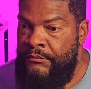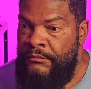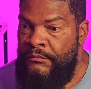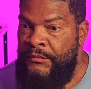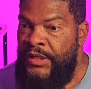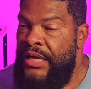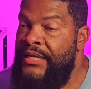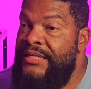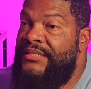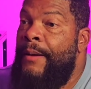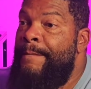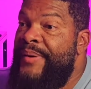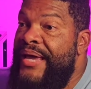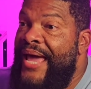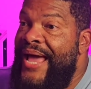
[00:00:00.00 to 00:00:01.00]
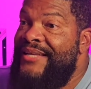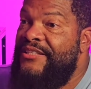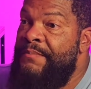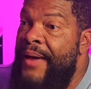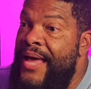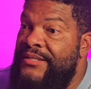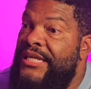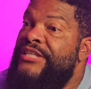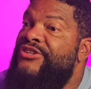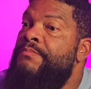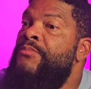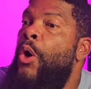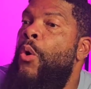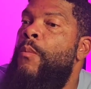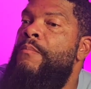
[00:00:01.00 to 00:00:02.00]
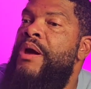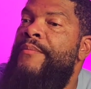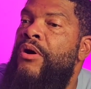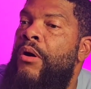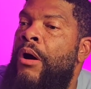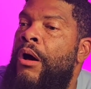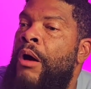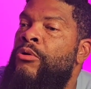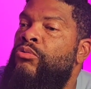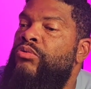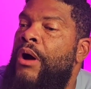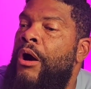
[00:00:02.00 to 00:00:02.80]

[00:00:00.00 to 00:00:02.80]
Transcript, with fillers: But there, and it's a big ass mess. It's, no, remember on, uh,